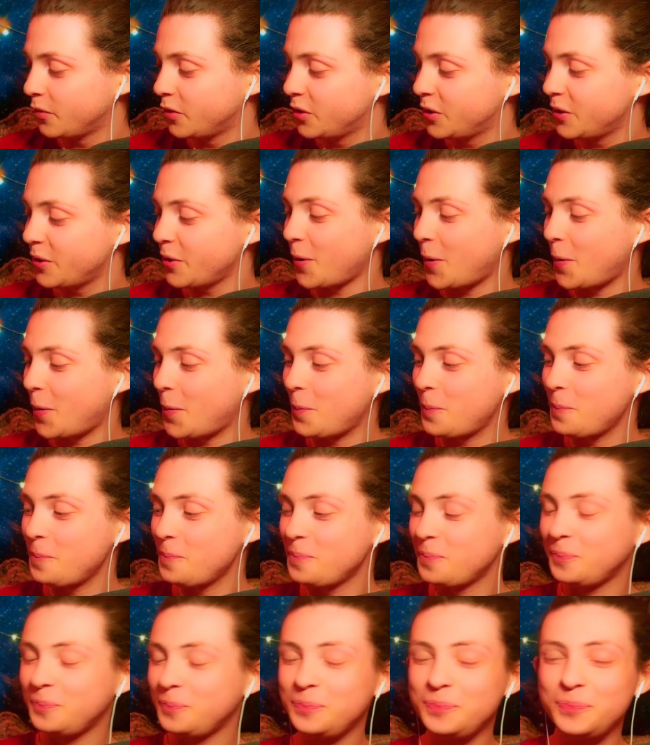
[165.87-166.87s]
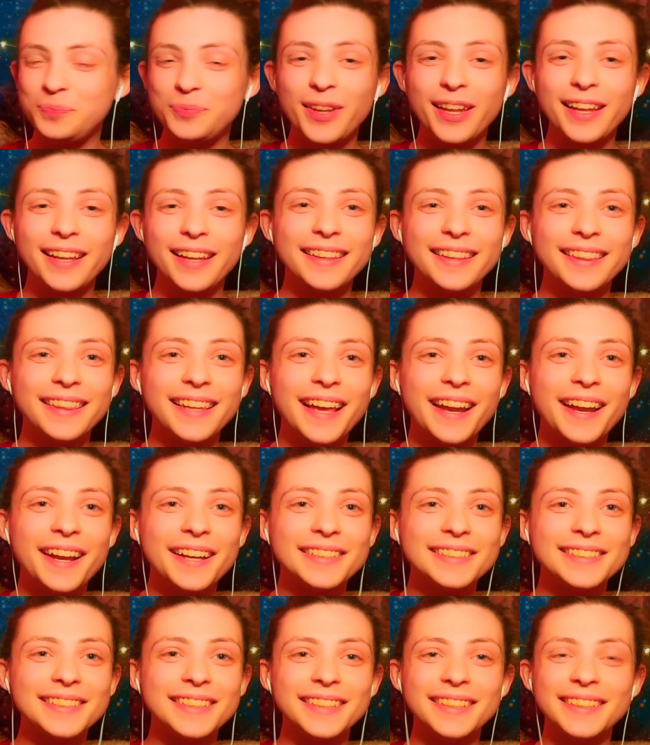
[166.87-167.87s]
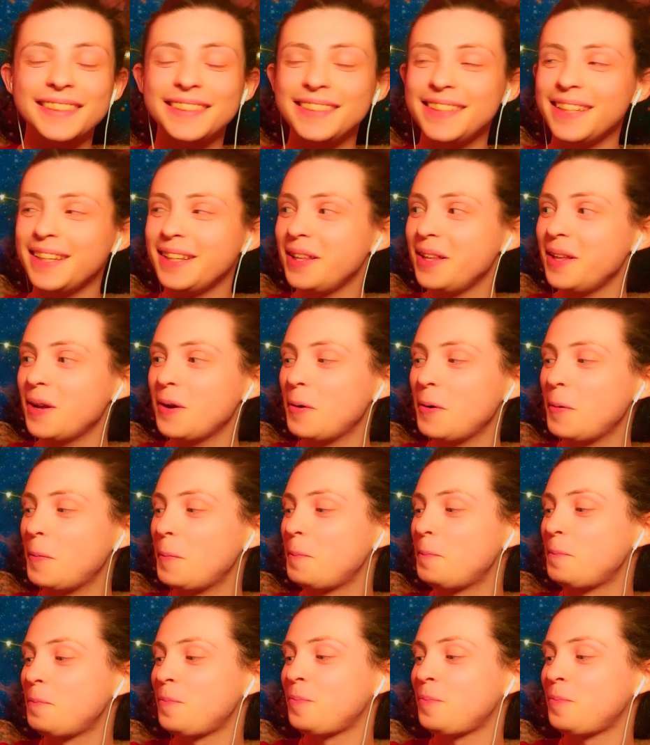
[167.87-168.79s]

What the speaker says: So, let us continue.